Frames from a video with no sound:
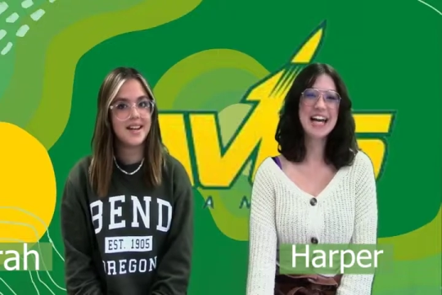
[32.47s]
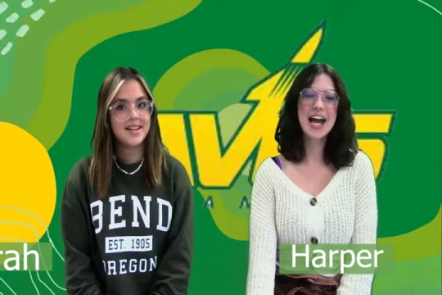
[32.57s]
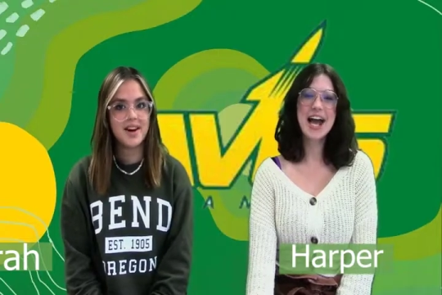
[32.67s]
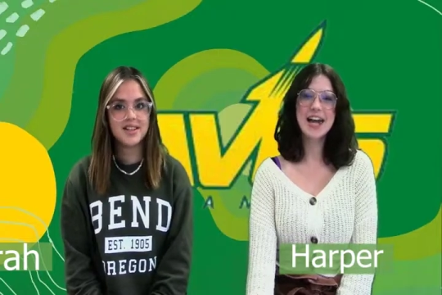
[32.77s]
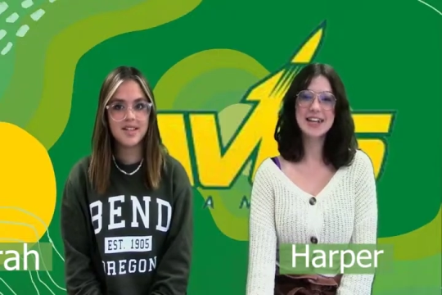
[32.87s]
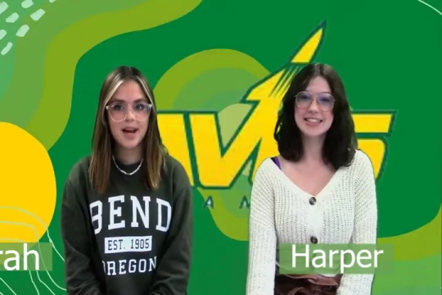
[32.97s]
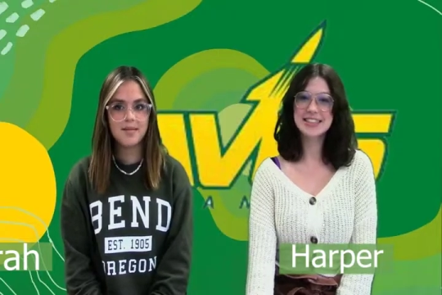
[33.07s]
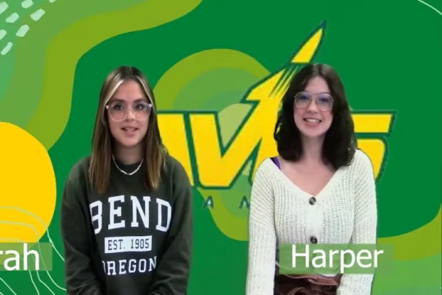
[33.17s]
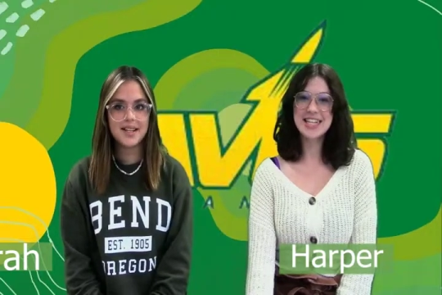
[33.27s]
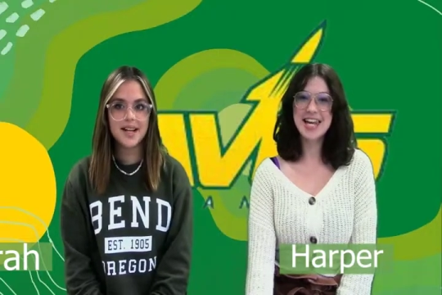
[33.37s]
Speaker 1: Now it's time
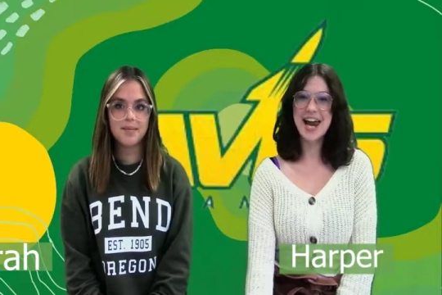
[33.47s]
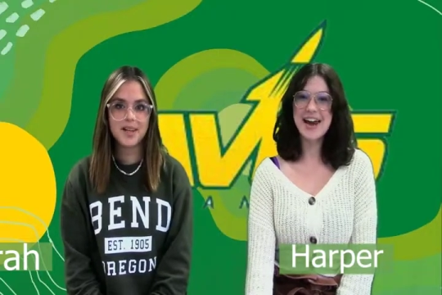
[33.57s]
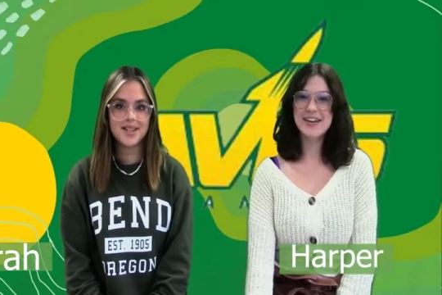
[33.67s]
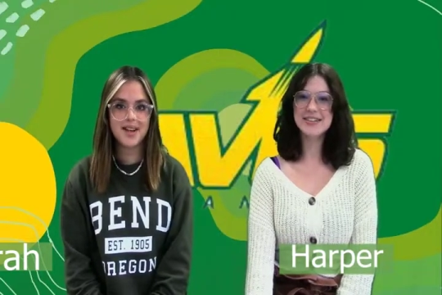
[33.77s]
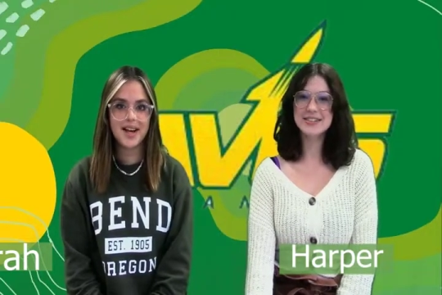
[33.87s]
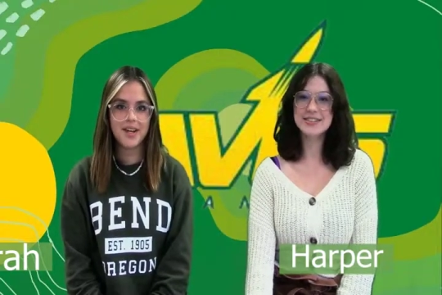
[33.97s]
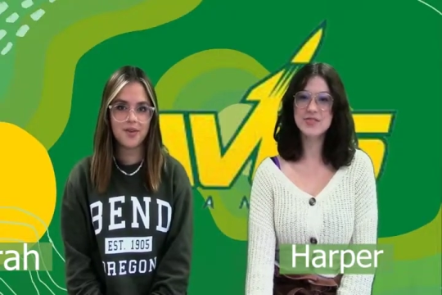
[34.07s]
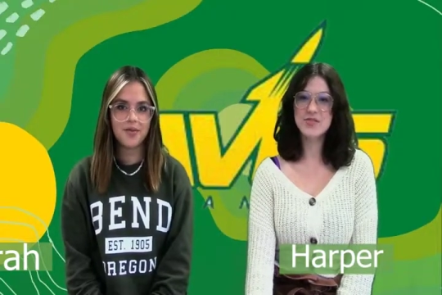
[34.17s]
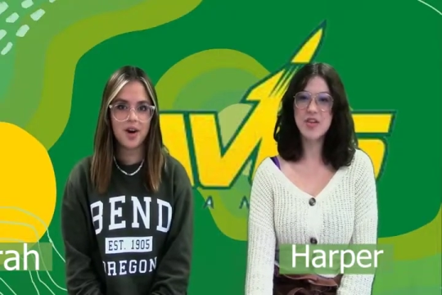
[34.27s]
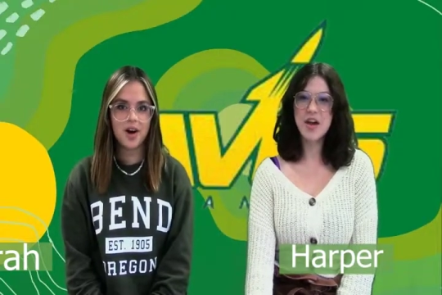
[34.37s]
to stand, and place our hand
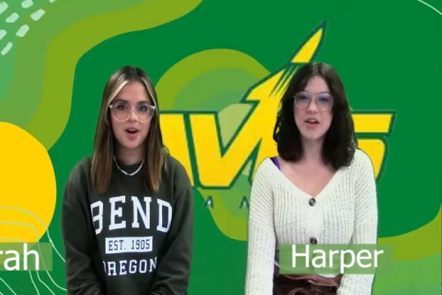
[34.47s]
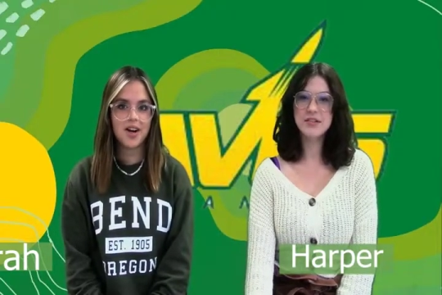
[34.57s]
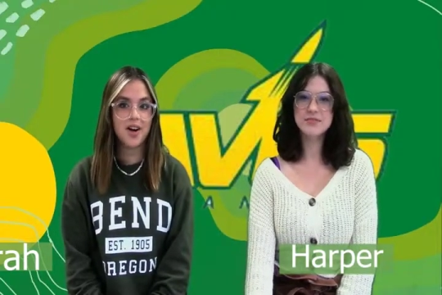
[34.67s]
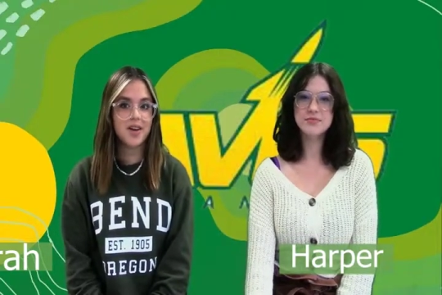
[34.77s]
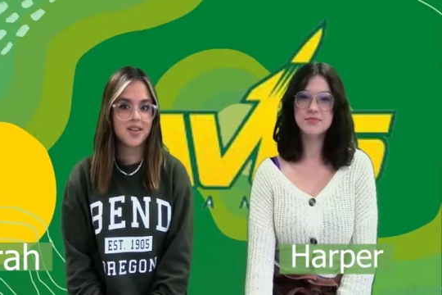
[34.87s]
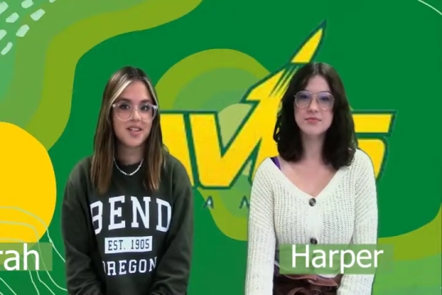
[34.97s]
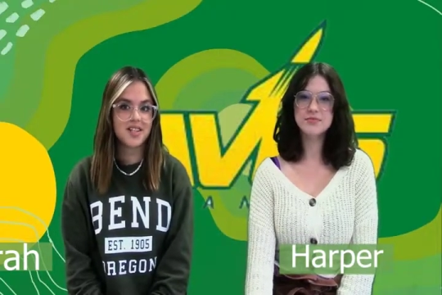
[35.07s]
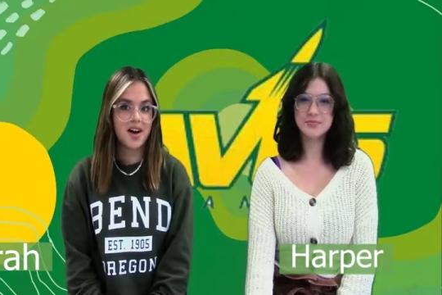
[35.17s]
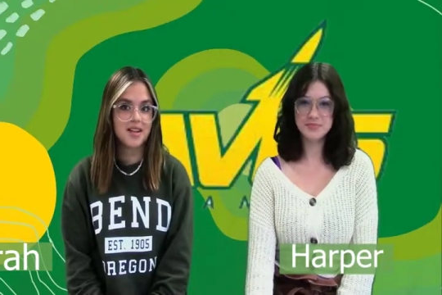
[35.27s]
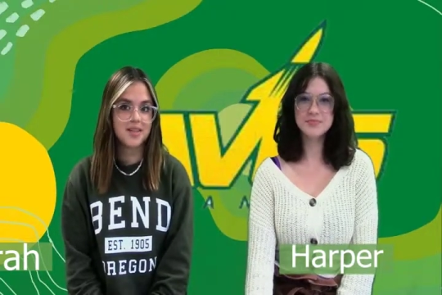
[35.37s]
over our heart, honor
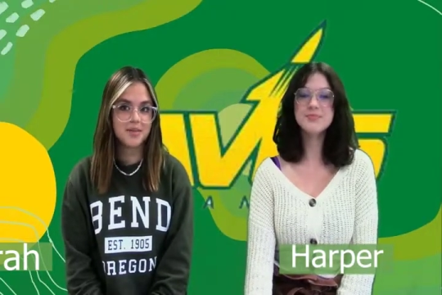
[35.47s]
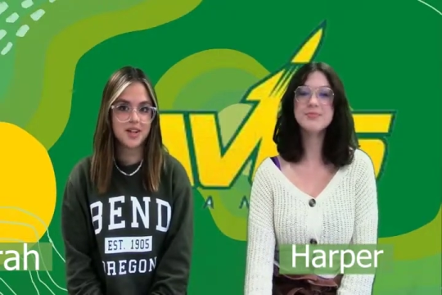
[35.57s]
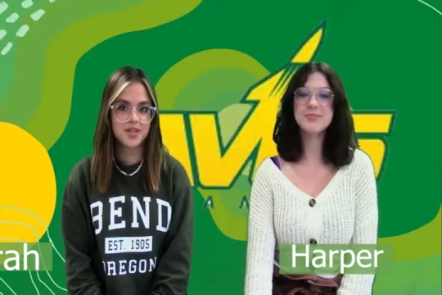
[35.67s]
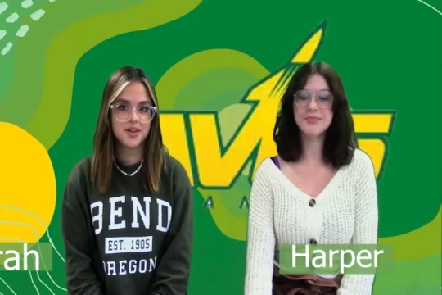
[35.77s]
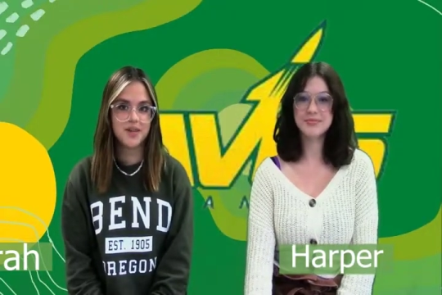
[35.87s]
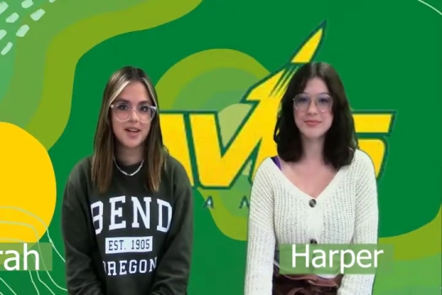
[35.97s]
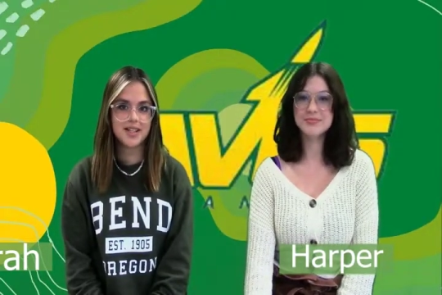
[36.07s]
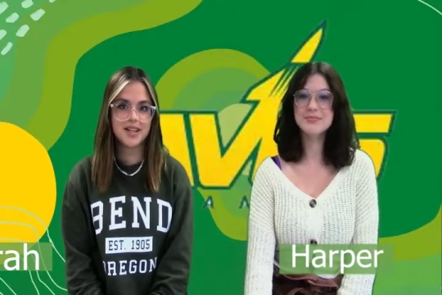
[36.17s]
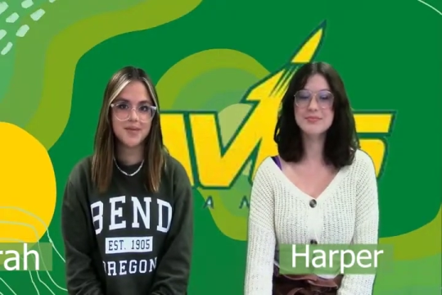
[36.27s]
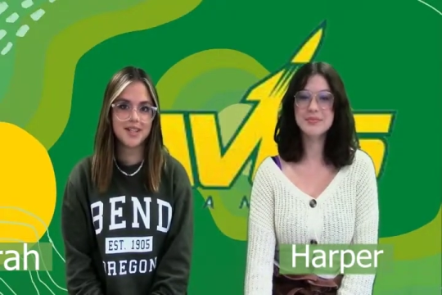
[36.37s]
this awesome country of
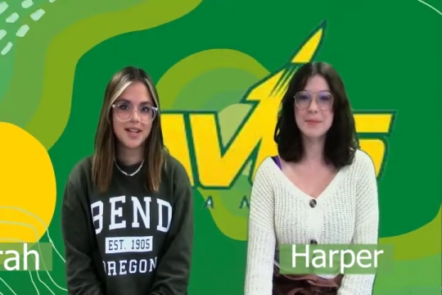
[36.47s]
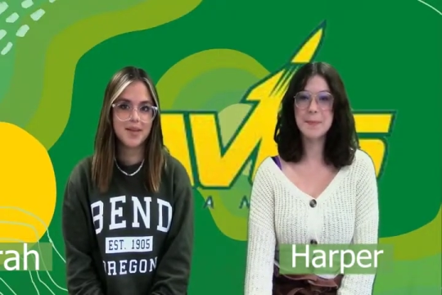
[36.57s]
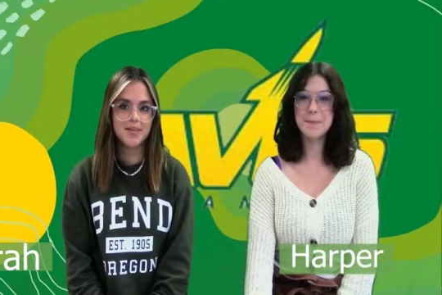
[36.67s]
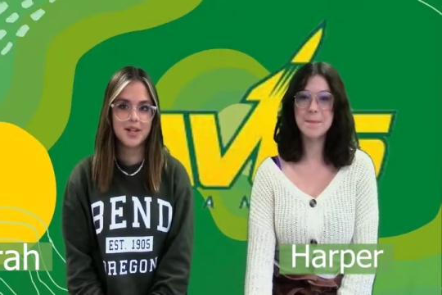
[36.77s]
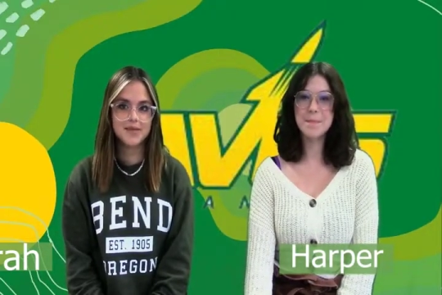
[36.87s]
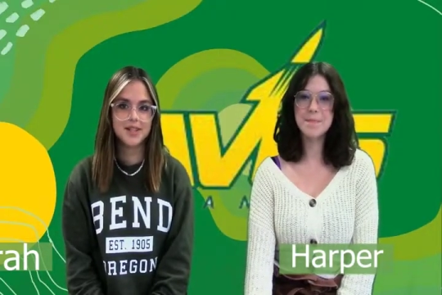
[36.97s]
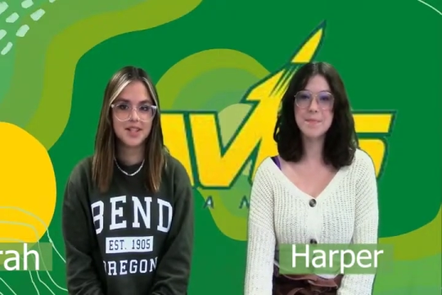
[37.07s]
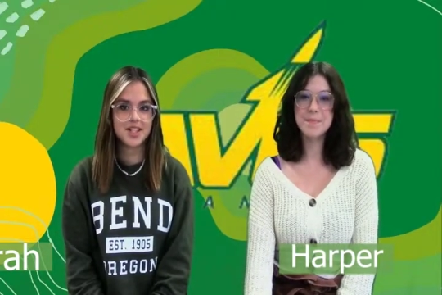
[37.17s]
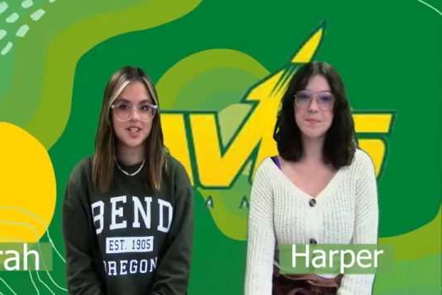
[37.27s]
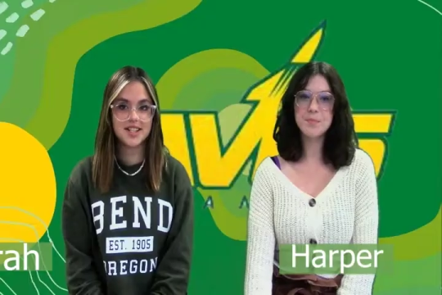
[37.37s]
ours as we say the Pledge of
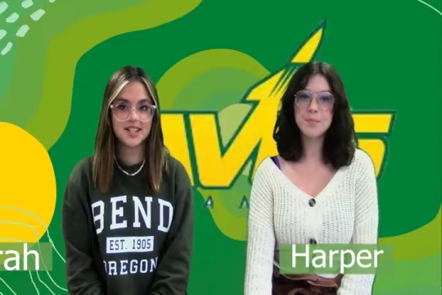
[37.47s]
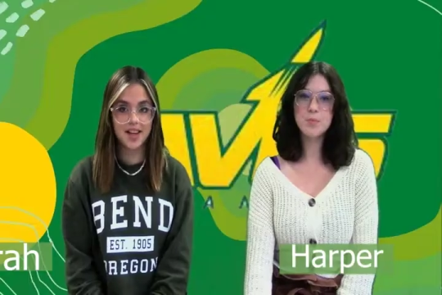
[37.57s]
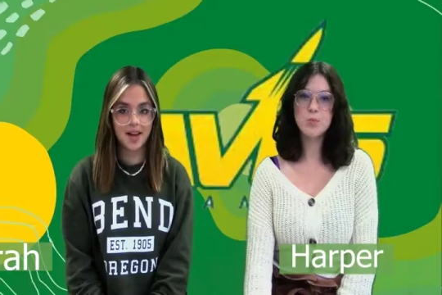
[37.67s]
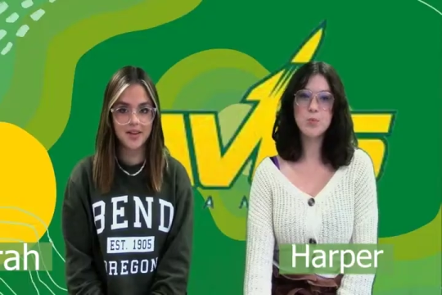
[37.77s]
Allegiance together.